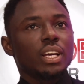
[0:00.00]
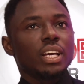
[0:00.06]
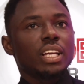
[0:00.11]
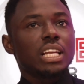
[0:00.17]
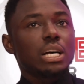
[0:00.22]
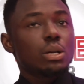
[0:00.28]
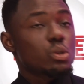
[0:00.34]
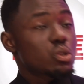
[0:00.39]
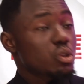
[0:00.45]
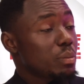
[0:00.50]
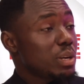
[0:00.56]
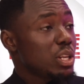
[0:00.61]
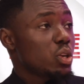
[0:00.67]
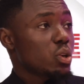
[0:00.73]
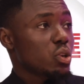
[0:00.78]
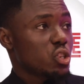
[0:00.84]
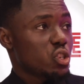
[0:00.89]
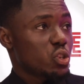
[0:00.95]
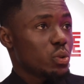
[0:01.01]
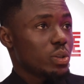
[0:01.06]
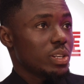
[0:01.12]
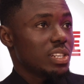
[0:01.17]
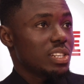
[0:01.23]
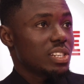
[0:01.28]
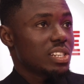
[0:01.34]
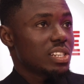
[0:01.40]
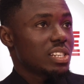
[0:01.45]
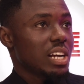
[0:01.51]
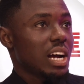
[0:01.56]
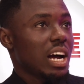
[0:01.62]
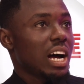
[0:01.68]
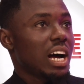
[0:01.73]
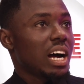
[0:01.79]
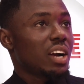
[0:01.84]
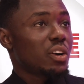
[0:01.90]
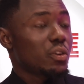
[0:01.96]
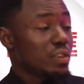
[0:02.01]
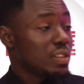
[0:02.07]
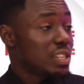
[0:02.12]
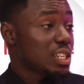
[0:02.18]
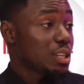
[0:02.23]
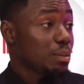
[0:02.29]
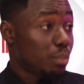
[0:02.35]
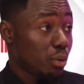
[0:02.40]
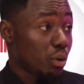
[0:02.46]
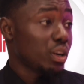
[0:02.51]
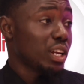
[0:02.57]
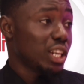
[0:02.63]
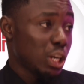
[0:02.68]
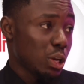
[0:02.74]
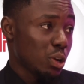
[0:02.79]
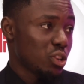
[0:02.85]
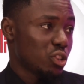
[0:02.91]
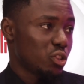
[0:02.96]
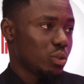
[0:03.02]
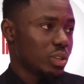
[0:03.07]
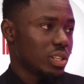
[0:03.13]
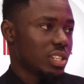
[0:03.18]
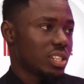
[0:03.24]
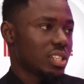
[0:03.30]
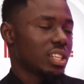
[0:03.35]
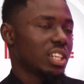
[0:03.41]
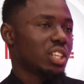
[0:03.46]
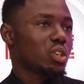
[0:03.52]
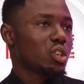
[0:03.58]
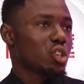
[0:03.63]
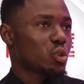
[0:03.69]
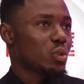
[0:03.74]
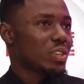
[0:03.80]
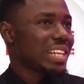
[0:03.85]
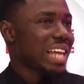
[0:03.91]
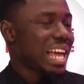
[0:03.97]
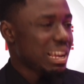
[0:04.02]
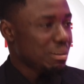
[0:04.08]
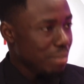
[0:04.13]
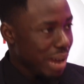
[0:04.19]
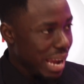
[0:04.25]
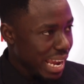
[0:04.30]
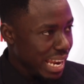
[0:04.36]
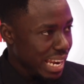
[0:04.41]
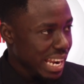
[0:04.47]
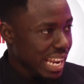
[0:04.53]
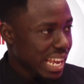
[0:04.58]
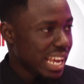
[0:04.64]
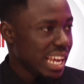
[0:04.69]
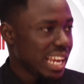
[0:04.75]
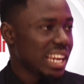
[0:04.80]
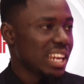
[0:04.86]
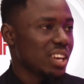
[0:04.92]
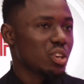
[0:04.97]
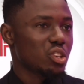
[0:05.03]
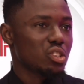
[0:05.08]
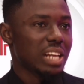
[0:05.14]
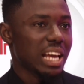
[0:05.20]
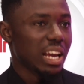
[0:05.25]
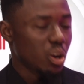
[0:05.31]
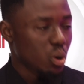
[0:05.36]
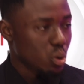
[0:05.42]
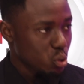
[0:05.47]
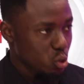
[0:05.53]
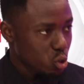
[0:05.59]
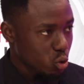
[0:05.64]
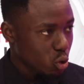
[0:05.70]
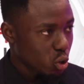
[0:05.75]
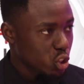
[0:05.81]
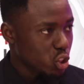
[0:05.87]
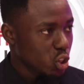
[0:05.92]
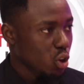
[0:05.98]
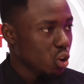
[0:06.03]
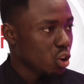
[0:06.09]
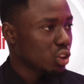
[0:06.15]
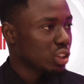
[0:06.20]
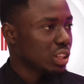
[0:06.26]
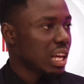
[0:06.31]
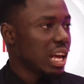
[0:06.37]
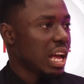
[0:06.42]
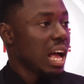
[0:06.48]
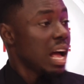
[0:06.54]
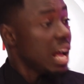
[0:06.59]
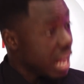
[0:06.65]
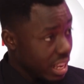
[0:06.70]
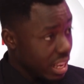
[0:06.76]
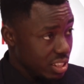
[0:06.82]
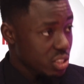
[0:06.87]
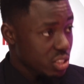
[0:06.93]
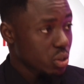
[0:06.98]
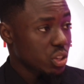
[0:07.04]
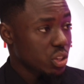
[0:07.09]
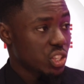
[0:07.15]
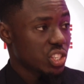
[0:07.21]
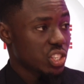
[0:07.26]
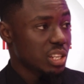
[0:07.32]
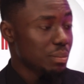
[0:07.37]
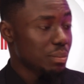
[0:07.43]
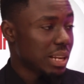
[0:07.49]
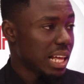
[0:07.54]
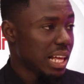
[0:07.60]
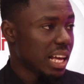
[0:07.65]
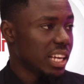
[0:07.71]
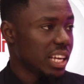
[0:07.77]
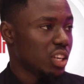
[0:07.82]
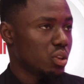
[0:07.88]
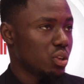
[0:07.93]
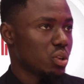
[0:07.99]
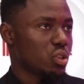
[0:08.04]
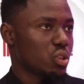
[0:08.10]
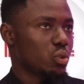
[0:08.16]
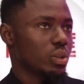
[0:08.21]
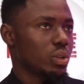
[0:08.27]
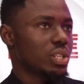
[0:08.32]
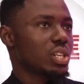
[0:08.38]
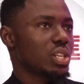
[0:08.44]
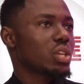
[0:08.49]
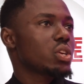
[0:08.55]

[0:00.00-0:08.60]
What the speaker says: Now, some industries are risk-prone industries. Industries like mining, industries like construction, and such similar industries.